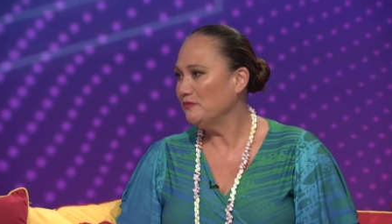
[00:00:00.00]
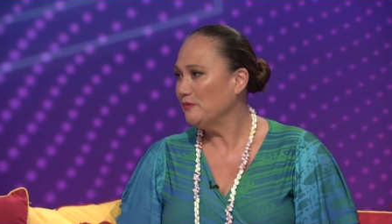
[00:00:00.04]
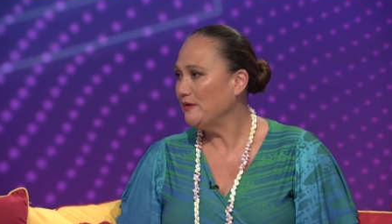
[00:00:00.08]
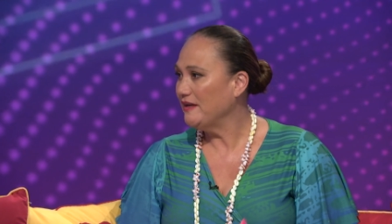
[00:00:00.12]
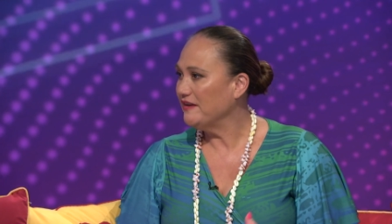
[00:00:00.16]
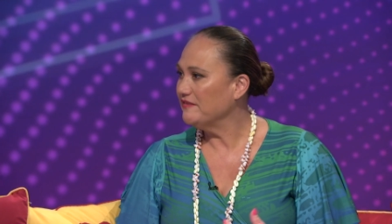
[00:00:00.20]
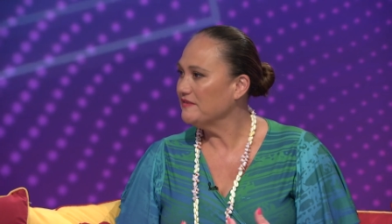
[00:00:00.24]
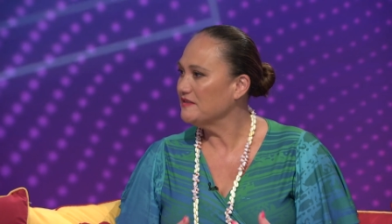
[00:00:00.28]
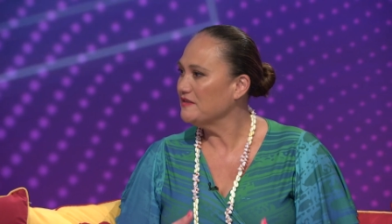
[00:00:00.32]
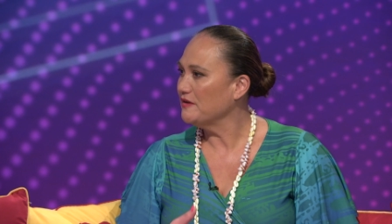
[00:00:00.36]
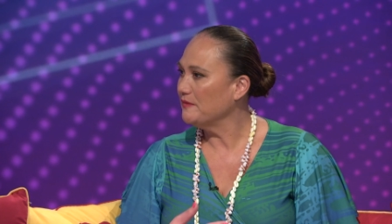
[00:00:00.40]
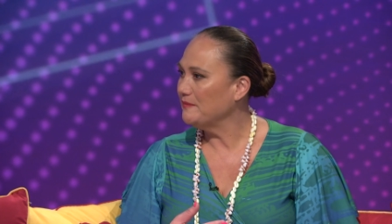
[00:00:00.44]
We
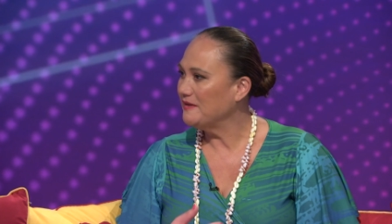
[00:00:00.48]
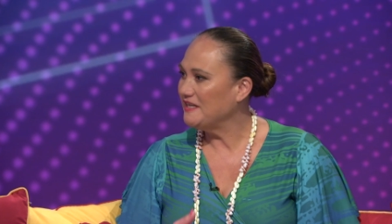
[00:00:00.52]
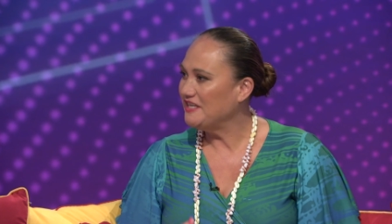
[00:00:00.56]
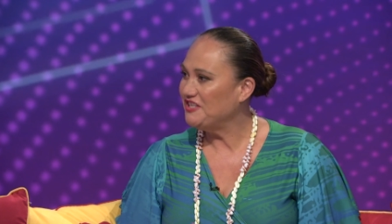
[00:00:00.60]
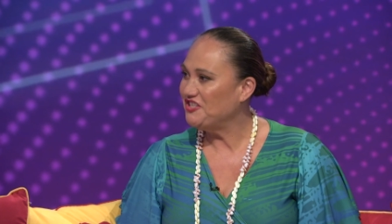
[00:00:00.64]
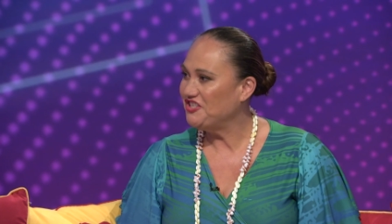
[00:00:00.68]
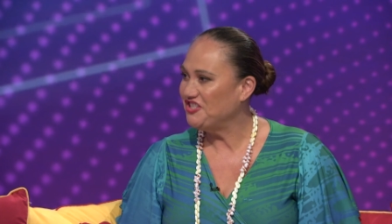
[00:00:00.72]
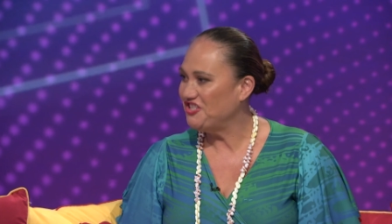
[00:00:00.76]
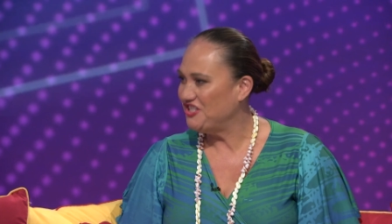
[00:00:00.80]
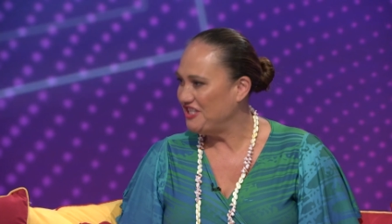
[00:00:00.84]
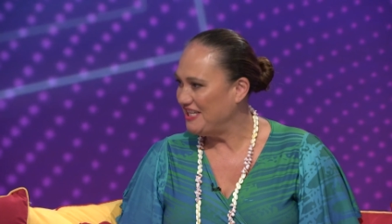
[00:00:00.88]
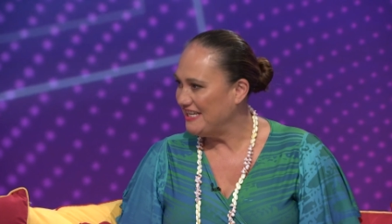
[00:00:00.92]
have so many
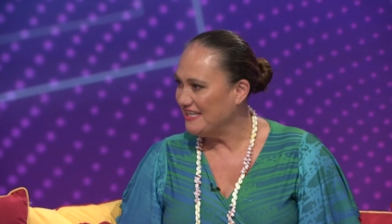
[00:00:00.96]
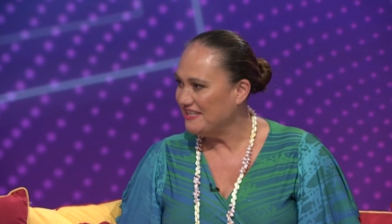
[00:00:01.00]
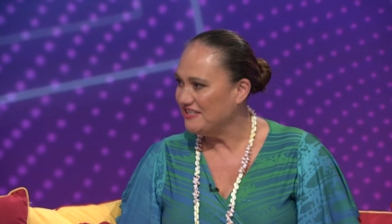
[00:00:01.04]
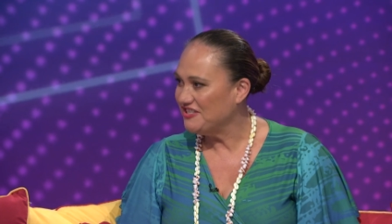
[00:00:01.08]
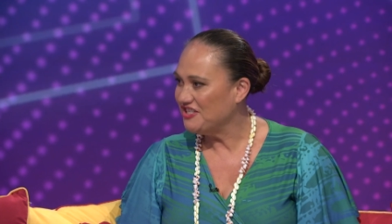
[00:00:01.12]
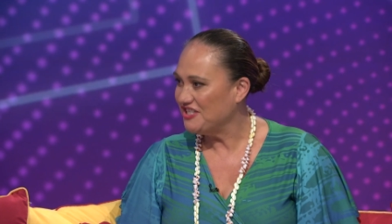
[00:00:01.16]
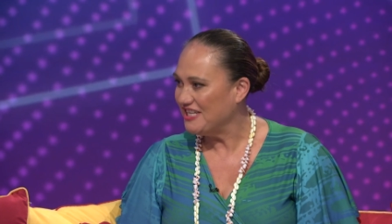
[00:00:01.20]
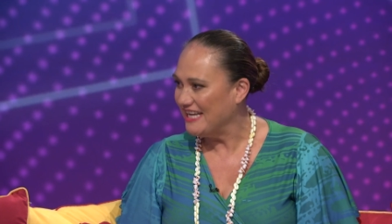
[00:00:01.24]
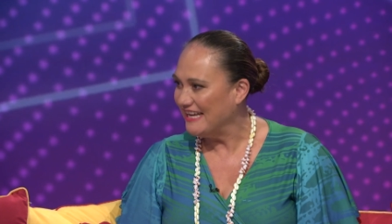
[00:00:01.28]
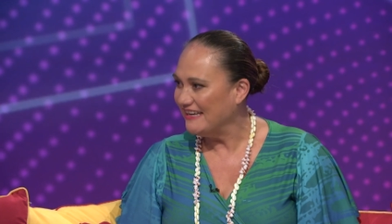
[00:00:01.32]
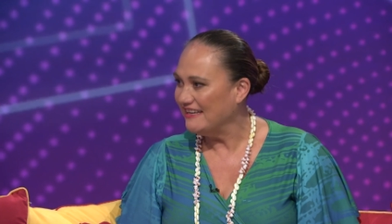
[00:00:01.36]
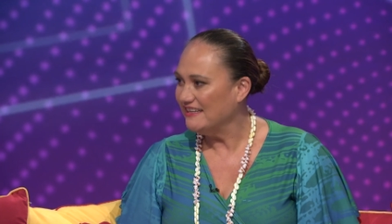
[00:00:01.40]
shared
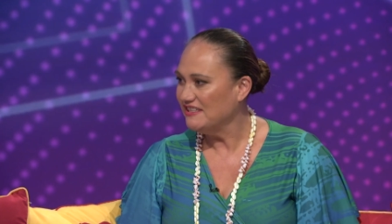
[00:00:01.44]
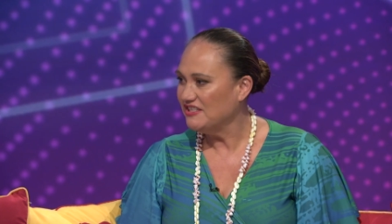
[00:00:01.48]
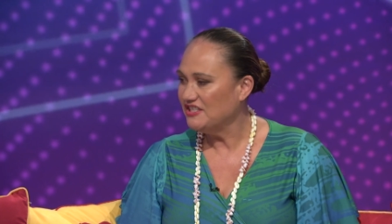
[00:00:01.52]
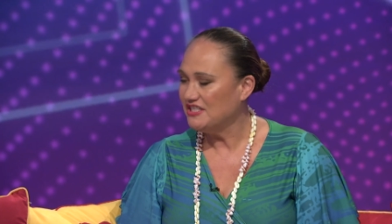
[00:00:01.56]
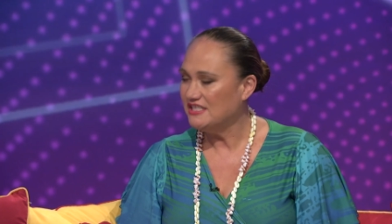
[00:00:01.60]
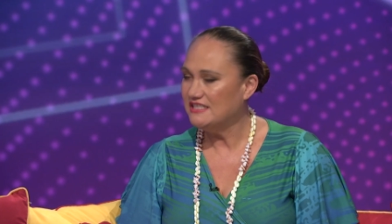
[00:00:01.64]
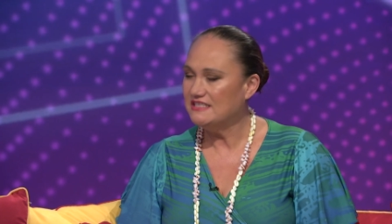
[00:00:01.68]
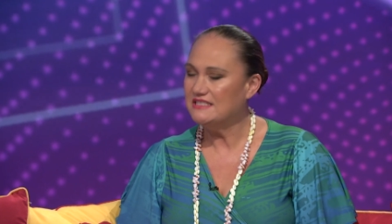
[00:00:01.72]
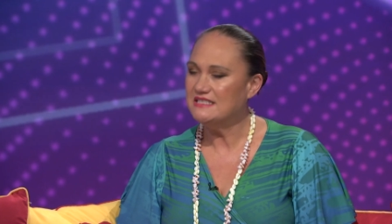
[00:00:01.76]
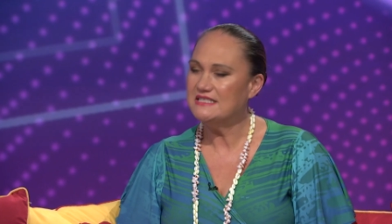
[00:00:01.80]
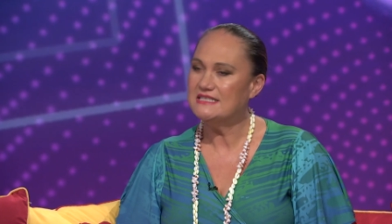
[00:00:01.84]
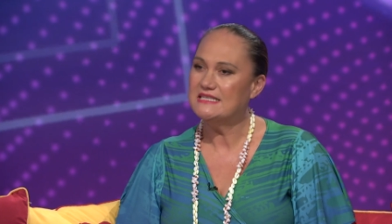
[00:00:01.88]

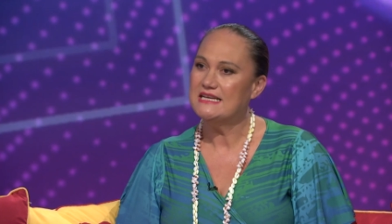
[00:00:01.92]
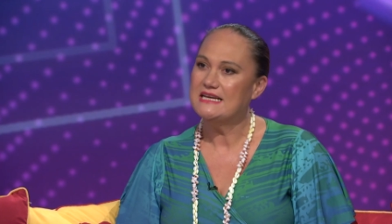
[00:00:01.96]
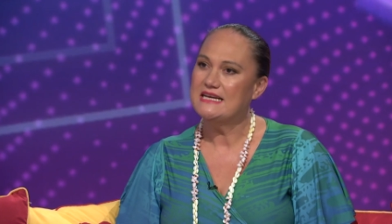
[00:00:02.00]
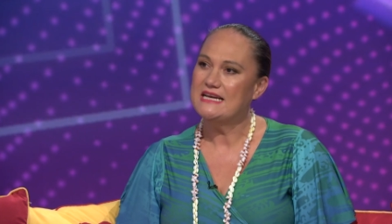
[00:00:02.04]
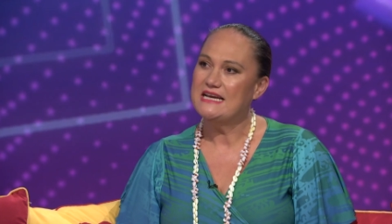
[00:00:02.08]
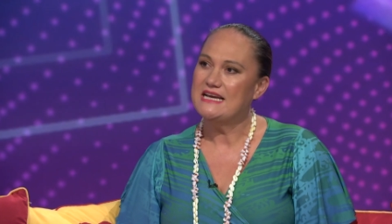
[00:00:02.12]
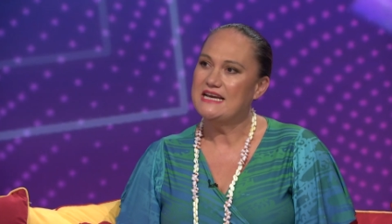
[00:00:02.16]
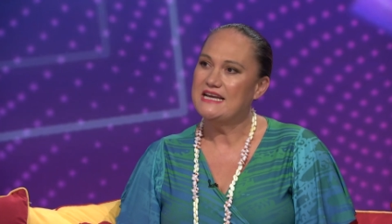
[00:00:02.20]
challenges